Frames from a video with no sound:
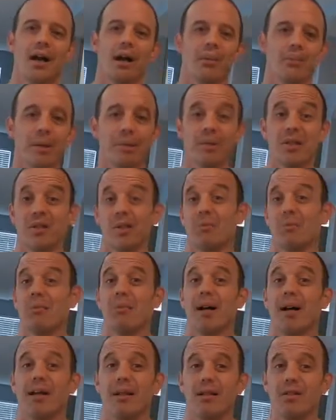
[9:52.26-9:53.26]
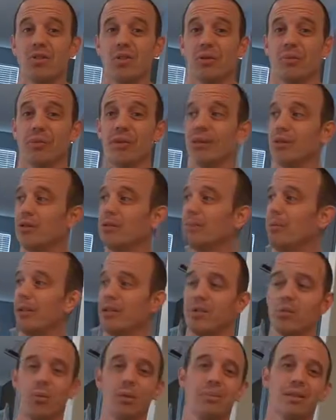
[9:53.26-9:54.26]
maybe some of my additional meals, my
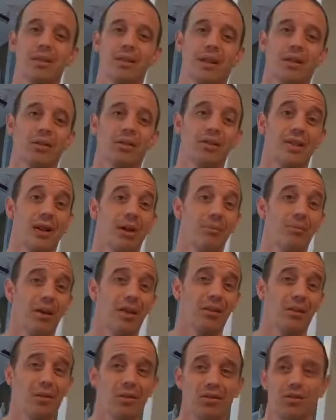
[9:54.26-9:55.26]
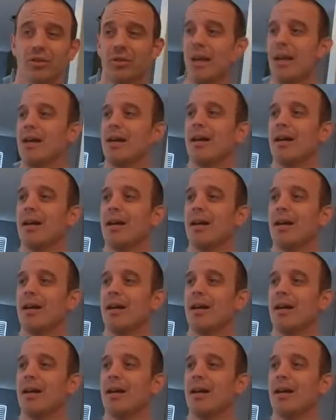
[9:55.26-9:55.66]
sweet potatoes, how I make those,